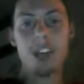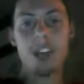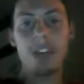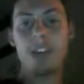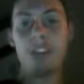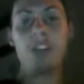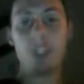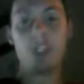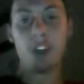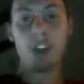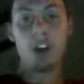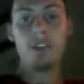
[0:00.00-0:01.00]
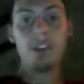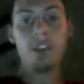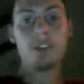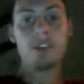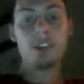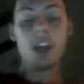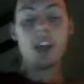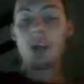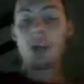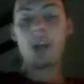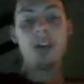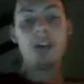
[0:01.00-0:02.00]
If they have a good offense,
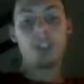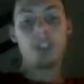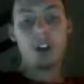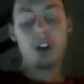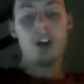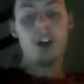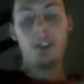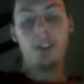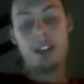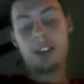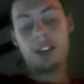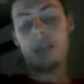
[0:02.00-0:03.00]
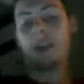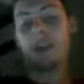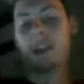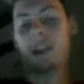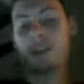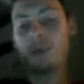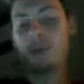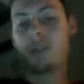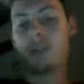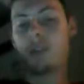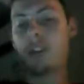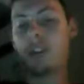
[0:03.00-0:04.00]
we'll have a good offense. I mean, it's
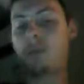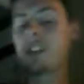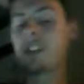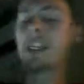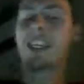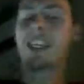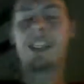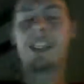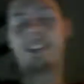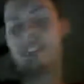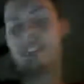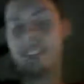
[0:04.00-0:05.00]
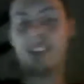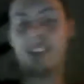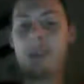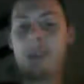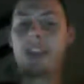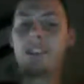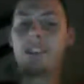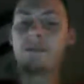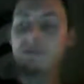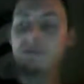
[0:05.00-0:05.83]
ridiculous. I mean,